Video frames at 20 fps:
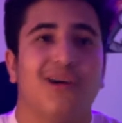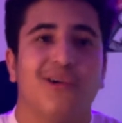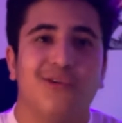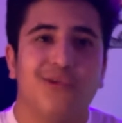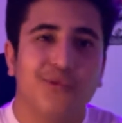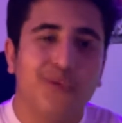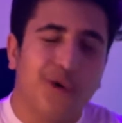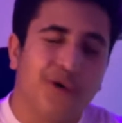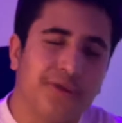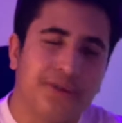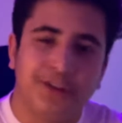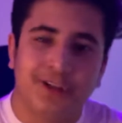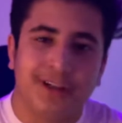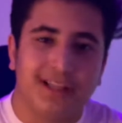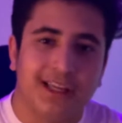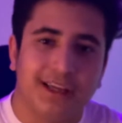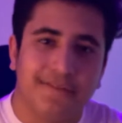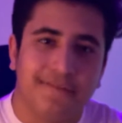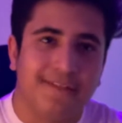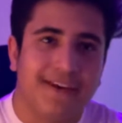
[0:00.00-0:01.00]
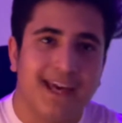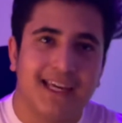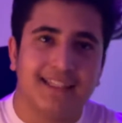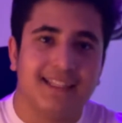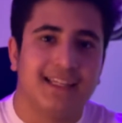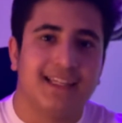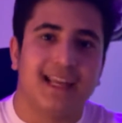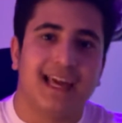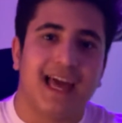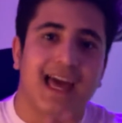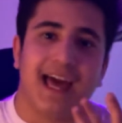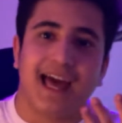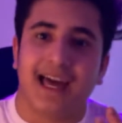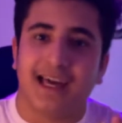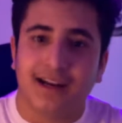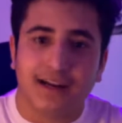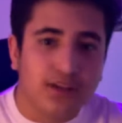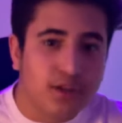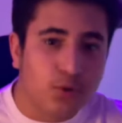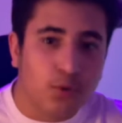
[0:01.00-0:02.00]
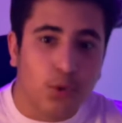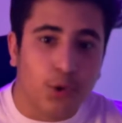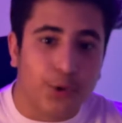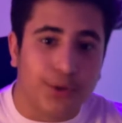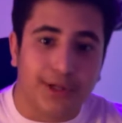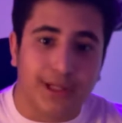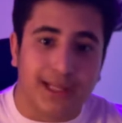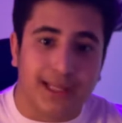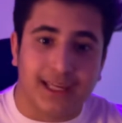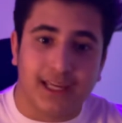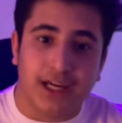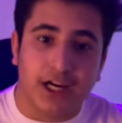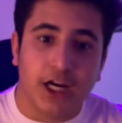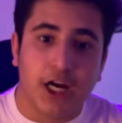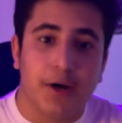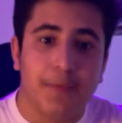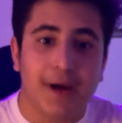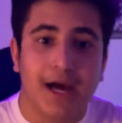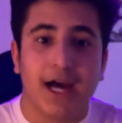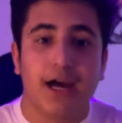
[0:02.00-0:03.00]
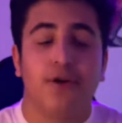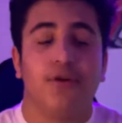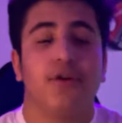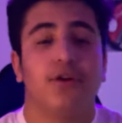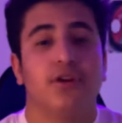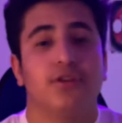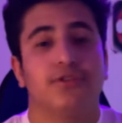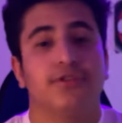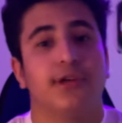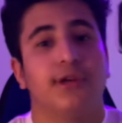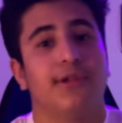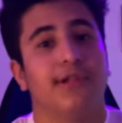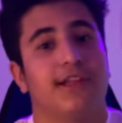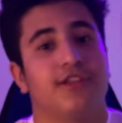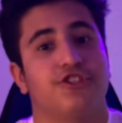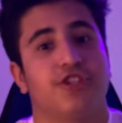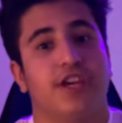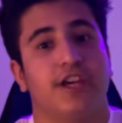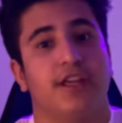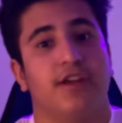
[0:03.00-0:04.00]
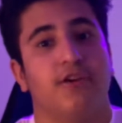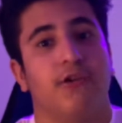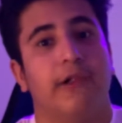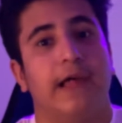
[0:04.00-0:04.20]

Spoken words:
won't really affect it and you won't really care about. So let's check it all